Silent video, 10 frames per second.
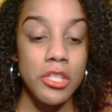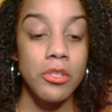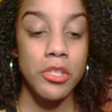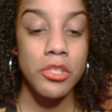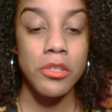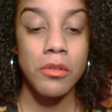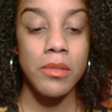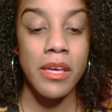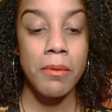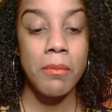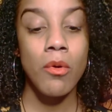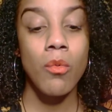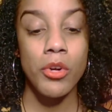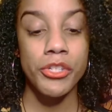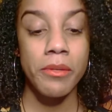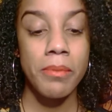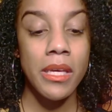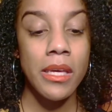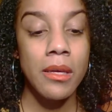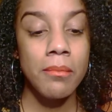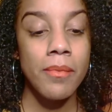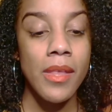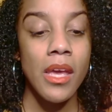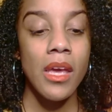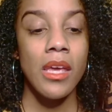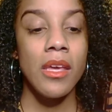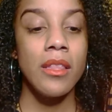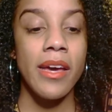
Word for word: to look to like people worshiping him he